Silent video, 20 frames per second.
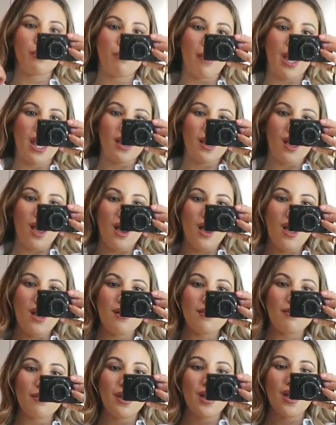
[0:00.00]
with
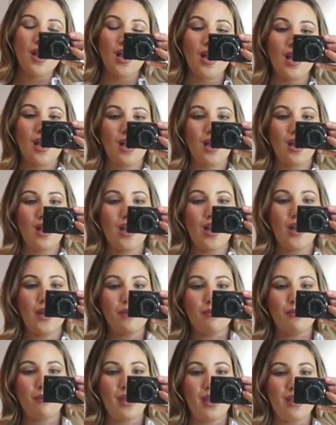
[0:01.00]
makeup,
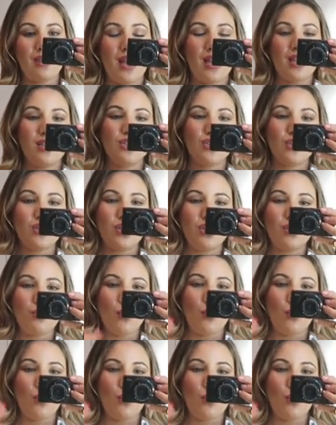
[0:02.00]
they can